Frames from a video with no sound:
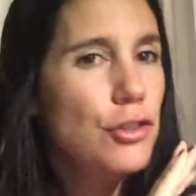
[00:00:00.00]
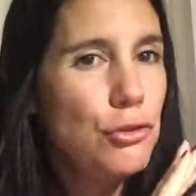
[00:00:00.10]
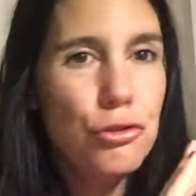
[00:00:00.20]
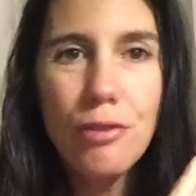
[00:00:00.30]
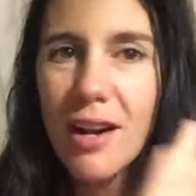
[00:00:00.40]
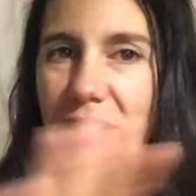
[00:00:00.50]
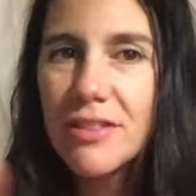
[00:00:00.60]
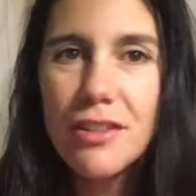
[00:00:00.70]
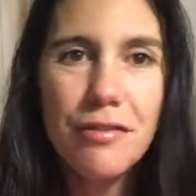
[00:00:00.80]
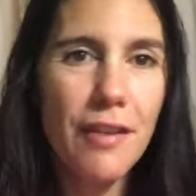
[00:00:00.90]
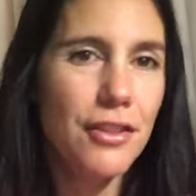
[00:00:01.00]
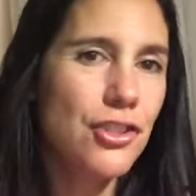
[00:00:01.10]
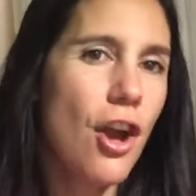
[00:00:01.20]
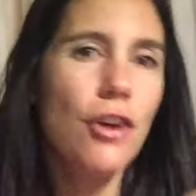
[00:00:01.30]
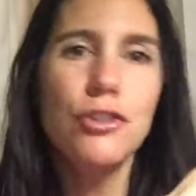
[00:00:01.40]
You do not have to defend the
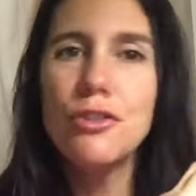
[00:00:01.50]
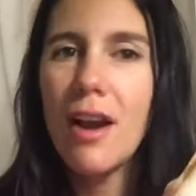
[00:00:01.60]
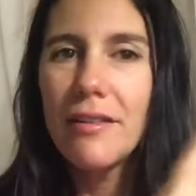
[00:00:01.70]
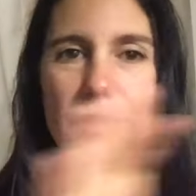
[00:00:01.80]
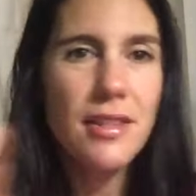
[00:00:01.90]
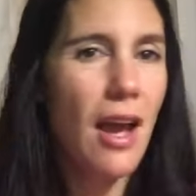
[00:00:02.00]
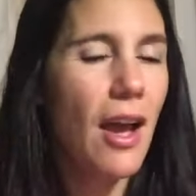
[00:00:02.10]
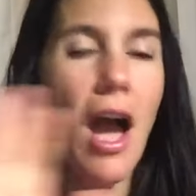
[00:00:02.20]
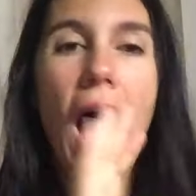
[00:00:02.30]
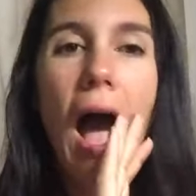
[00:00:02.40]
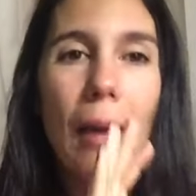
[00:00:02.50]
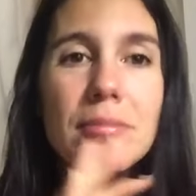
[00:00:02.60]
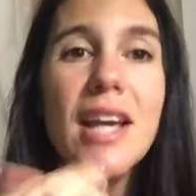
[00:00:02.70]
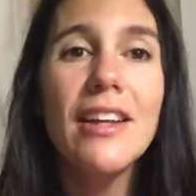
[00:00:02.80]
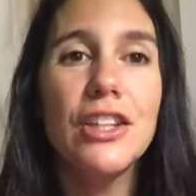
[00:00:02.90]
show. You do not have to. i
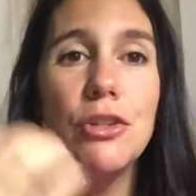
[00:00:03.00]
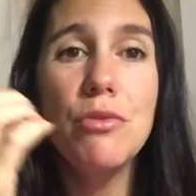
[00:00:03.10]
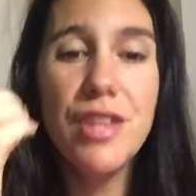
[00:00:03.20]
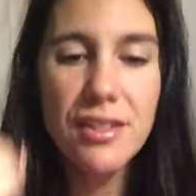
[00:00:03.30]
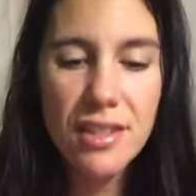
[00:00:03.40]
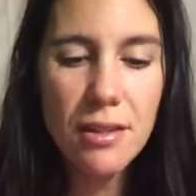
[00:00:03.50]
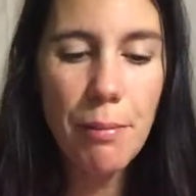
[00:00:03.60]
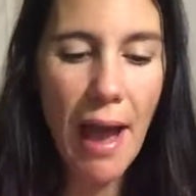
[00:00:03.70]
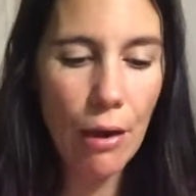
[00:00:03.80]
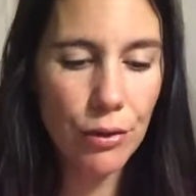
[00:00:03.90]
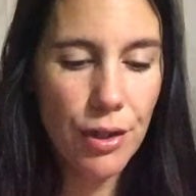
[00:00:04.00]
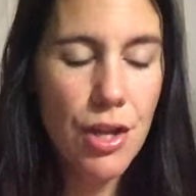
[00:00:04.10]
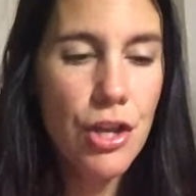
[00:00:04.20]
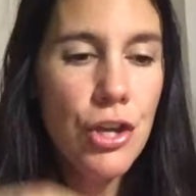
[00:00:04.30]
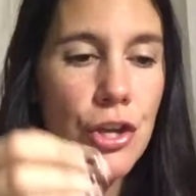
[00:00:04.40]
I'm telling you, this is about
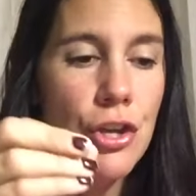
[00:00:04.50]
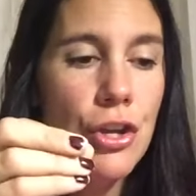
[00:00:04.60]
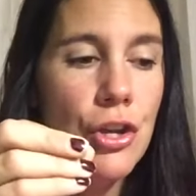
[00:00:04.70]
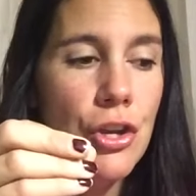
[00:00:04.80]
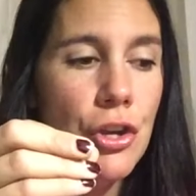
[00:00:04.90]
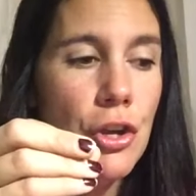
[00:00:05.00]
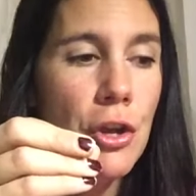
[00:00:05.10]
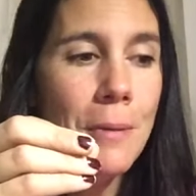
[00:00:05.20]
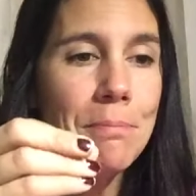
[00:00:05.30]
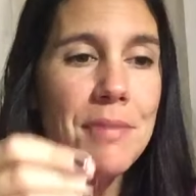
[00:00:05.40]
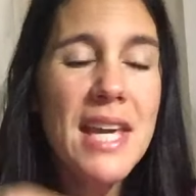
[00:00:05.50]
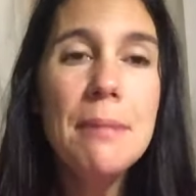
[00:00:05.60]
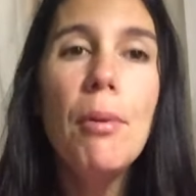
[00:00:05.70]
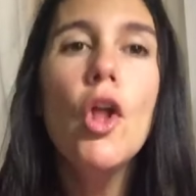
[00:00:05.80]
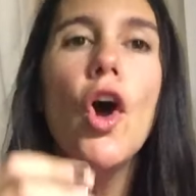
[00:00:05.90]

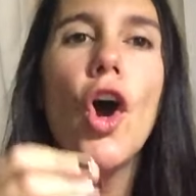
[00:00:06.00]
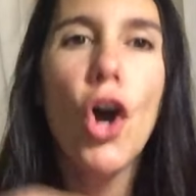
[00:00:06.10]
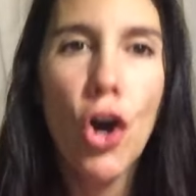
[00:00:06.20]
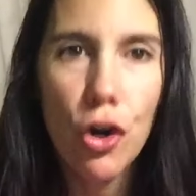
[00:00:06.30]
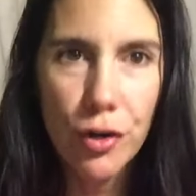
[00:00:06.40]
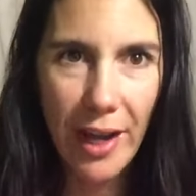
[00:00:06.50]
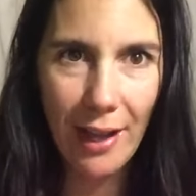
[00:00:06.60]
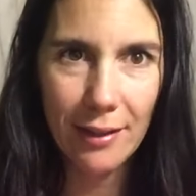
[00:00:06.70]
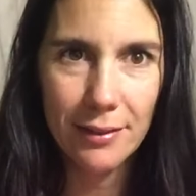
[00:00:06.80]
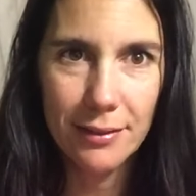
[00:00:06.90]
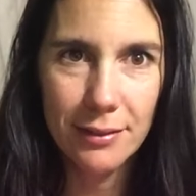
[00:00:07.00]
people hurting,